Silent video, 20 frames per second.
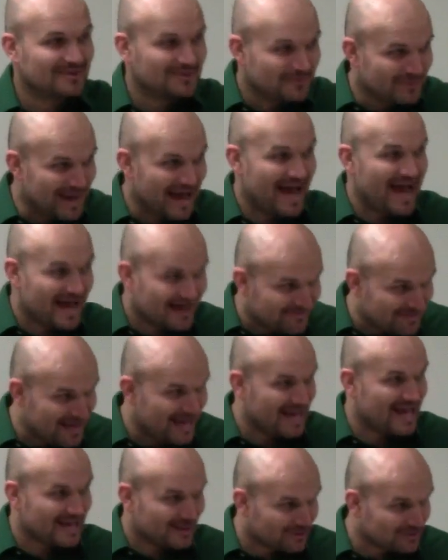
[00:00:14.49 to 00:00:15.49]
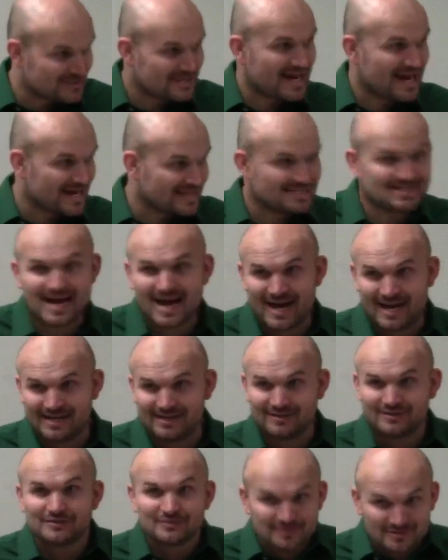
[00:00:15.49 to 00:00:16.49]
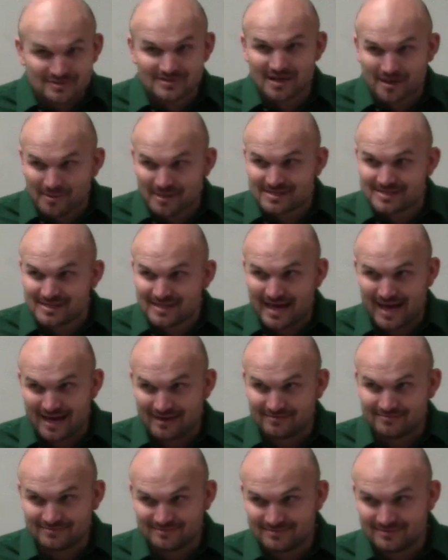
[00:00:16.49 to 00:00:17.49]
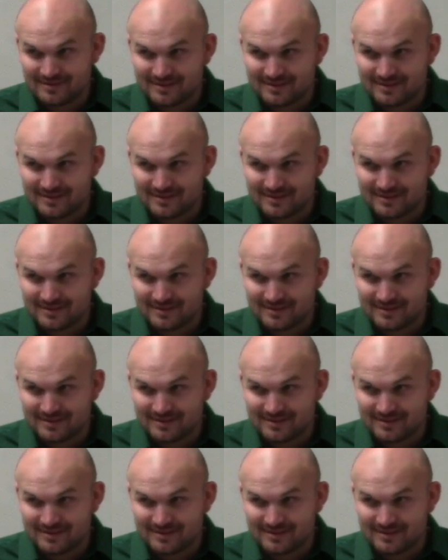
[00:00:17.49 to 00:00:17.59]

We have angle side side. Does everybody see that?